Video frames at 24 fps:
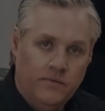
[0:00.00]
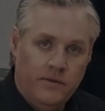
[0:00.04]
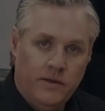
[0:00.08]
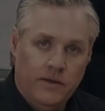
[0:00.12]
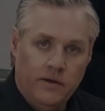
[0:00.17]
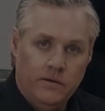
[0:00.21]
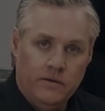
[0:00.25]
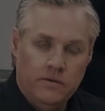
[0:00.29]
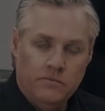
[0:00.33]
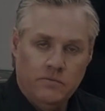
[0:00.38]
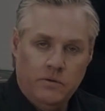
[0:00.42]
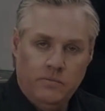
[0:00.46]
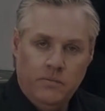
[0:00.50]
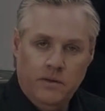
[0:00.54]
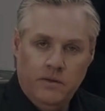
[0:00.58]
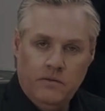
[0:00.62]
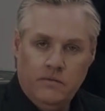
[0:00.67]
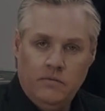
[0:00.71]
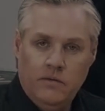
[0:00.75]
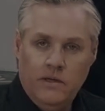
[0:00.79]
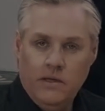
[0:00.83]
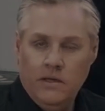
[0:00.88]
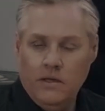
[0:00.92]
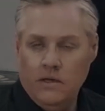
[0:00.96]
this video is we've
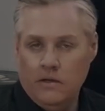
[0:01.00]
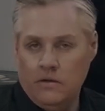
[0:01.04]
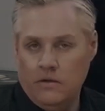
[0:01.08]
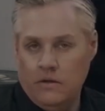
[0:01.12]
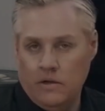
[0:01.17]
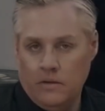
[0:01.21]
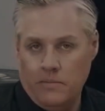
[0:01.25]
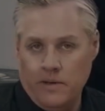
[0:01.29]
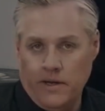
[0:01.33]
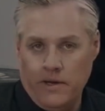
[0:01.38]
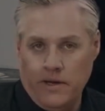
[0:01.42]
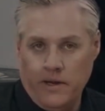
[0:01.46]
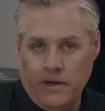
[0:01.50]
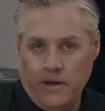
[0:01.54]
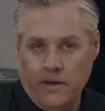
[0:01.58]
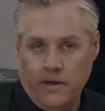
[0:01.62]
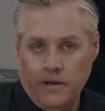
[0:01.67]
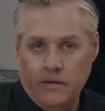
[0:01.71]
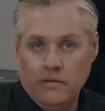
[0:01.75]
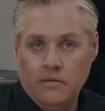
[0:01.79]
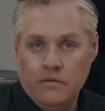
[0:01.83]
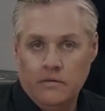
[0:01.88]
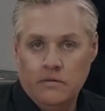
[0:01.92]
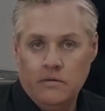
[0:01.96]
been thinking a lot about
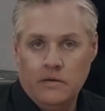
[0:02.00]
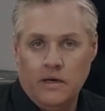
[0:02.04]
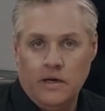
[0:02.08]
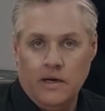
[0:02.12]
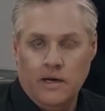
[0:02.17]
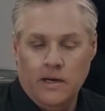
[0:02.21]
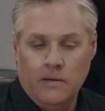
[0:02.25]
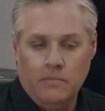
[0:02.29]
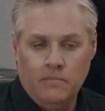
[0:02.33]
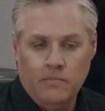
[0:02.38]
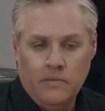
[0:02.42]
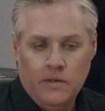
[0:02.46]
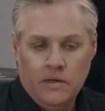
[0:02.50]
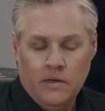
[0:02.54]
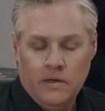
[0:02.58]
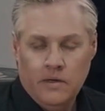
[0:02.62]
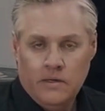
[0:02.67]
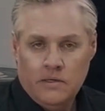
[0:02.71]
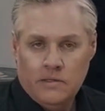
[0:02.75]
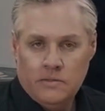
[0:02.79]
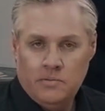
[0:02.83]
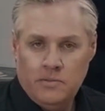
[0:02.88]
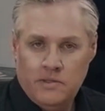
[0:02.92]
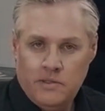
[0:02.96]
editing,
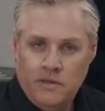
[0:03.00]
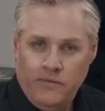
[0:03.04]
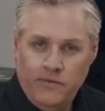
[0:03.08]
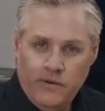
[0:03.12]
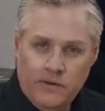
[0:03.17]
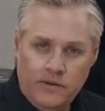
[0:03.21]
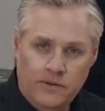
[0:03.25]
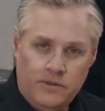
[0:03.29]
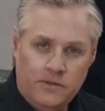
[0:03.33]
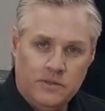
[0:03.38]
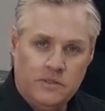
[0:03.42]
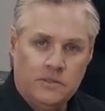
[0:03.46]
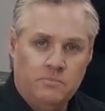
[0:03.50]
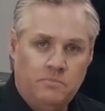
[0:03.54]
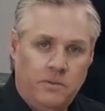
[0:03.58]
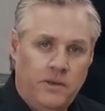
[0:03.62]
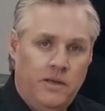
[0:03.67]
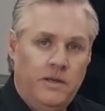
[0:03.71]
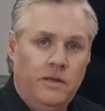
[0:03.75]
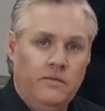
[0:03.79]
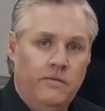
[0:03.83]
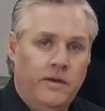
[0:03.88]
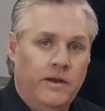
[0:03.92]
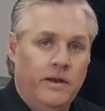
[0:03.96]
specifically the
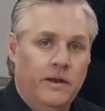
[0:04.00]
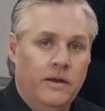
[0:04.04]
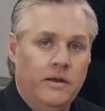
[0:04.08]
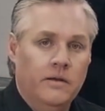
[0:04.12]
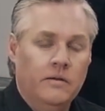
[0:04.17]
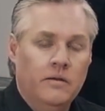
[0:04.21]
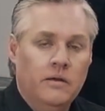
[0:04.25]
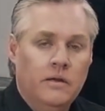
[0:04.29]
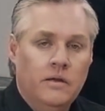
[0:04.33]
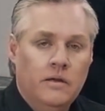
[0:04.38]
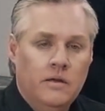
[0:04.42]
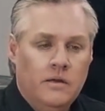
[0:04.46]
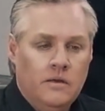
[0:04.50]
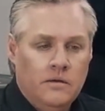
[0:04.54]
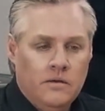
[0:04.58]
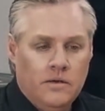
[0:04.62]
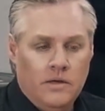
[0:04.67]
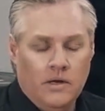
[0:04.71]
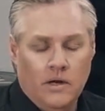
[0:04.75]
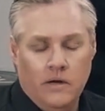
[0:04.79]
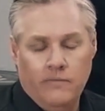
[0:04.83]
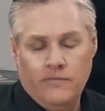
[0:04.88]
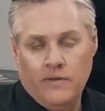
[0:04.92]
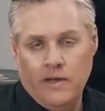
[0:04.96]
speed of editing.
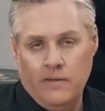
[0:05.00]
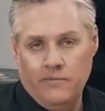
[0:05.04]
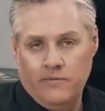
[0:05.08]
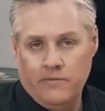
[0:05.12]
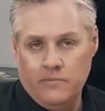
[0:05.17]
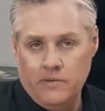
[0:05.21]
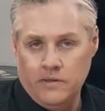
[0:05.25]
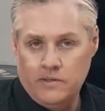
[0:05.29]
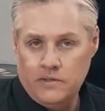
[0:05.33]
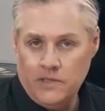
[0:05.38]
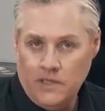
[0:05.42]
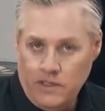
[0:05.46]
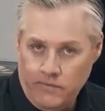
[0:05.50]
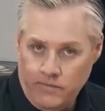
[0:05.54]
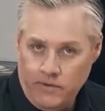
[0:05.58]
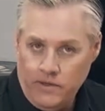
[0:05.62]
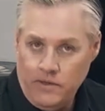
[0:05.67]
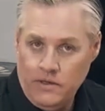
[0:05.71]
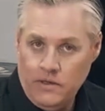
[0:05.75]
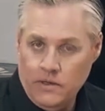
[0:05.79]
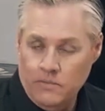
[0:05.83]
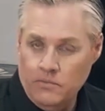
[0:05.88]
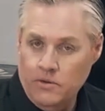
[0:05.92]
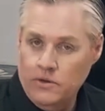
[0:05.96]
You know, I've come from a
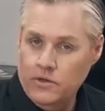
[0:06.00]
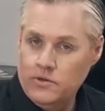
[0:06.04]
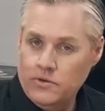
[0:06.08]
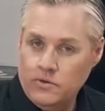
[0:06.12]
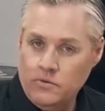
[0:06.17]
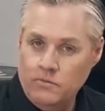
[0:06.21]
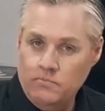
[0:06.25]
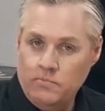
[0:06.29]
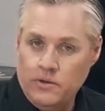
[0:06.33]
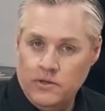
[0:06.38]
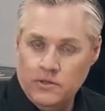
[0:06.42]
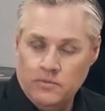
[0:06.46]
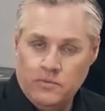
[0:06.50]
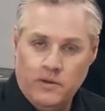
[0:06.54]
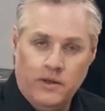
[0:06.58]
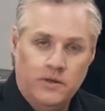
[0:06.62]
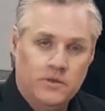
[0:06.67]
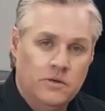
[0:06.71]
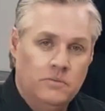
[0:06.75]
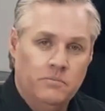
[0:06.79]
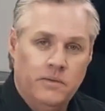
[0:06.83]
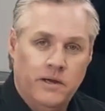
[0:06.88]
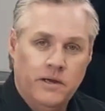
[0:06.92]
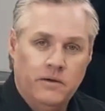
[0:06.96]
TV commercial
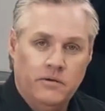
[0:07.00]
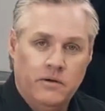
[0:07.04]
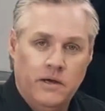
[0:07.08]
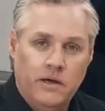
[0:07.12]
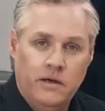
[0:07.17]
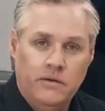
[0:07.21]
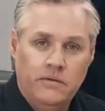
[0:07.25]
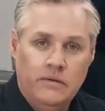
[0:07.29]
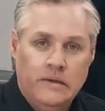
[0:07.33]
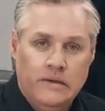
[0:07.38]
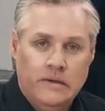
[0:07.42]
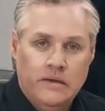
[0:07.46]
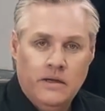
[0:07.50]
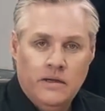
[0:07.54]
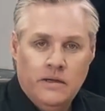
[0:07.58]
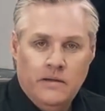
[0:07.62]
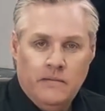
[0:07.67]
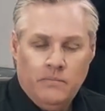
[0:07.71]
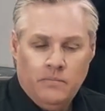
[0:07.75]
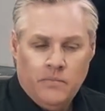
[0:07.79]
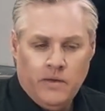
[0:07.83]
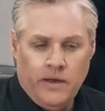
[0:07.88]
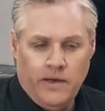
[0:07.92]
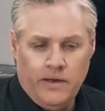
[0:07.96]
post-production background,
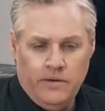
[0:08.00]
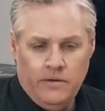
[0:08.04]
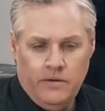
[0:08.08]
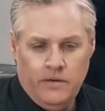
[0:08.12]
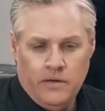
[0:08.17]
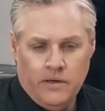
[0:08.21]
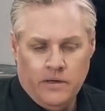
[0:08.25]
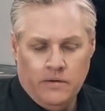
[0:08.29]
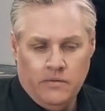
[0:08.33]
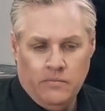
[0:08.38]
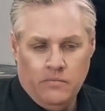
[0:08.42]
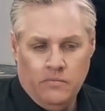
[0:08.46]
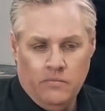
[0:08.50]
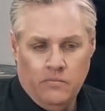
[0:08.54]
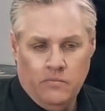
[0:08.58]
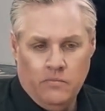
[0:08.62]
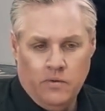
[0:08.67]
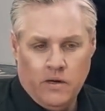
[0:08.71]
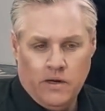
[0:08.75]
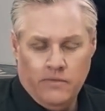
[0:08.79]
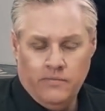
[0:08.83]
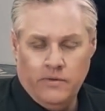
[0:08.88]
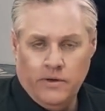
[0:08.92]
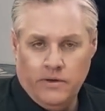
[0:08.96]
and you know,
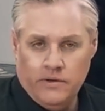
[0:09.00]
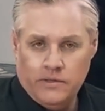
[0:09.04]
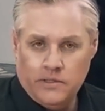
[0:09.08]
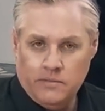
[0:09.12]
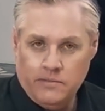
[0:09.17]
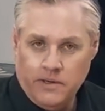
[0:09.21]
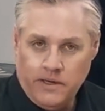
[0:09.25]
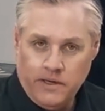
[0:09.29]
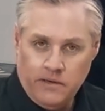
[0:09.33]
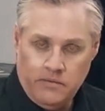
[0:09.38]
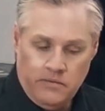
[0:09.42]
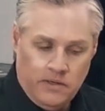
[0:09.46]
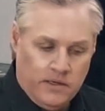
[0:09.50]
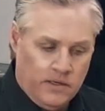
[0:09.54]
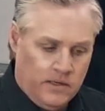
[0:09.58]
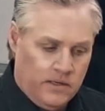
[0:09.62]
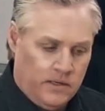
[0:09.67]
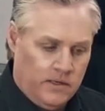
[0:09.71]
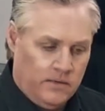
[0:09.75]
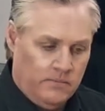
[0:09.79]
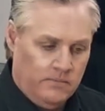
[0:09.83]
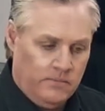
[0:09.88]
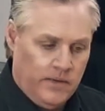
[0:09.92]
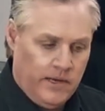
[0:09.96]
what I've noticed about
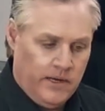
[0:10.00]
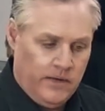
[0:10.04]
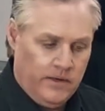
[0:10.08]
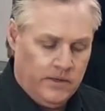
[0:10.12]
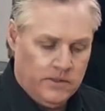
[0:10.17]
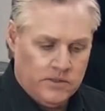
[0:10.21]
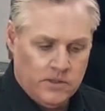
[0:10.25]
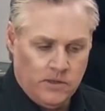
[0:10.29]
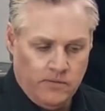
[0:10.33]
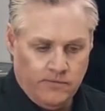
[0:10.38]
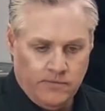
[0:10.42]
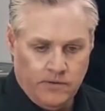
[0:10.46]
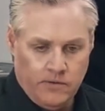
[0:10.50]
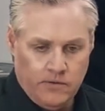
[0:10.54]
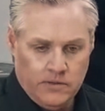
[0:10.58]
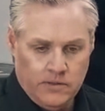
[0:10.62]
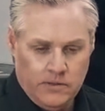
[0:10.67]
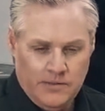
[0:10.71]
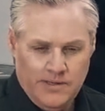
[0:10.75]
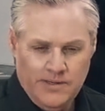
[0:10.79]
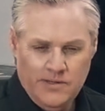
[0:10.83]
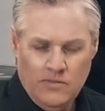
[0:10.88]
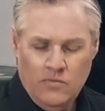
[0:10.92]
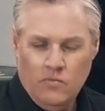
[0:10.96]
editing software is
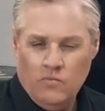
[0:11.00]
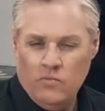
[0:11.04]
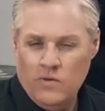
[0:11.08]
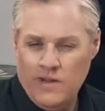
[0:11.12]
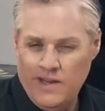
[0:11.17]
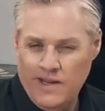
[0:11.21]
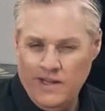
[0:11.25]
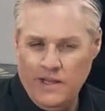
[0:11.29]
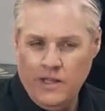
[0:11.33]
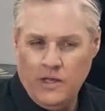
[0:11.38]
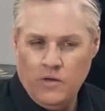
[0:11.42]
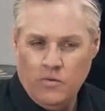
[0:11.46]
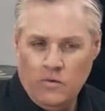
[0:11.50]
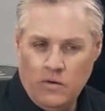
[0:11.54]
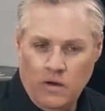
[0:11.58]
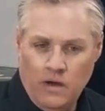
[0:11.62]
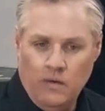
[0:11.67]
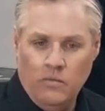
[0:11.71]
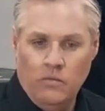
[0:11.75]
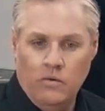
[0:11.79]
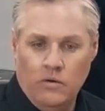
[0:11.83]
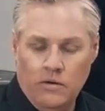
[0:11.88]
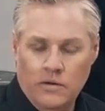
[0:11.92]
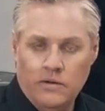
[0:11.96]
it doesn't really
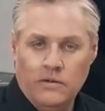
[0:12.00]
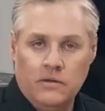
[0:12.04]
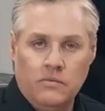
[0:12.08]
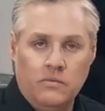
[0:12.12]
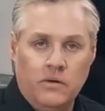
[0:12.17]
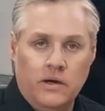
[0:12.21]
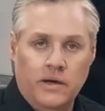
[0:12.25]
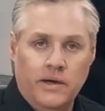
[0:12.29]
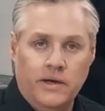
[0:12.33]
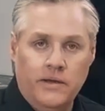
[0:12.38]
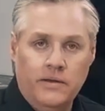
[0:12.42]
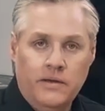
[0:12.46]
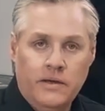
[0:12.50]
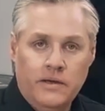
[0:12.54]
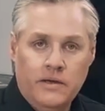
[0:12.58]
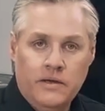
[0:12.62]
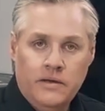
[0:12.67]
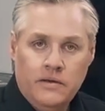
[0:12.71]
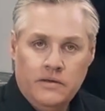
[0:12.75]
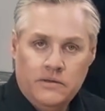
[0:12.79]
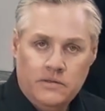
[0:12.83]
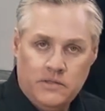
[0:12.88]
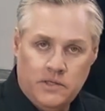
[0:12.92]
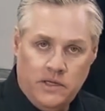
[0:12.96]
quite work the way
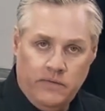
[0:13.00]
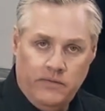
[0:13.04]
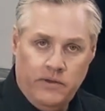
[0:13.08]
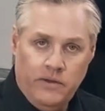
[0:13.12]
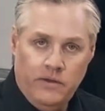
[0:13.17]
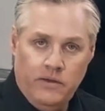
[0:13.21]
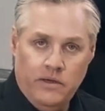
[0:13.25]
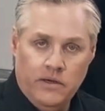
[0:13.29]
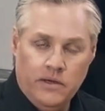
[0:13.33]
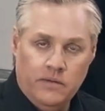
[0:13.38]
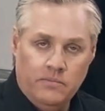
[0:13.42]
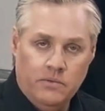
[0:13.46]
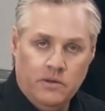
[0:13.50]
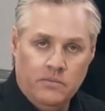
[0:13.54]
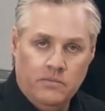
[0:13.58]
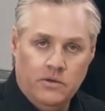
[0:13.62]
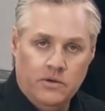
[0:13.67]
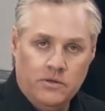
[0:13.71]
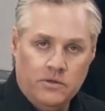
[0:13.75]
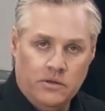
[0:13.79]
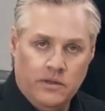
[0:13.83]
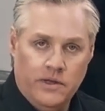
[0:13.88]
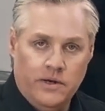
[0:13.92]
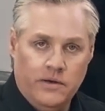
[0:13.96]
TV
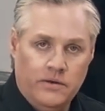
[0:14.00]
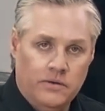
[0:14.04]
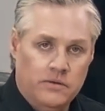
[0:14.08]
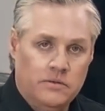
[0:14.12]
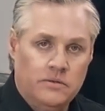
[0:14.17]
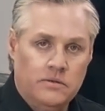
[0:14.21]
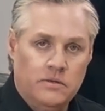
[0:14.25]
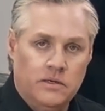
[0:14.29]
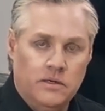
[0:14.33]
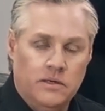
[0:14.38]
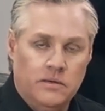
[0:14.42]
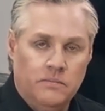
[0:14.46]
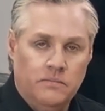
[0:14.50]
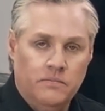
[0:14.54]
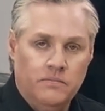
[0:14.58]
commercial editors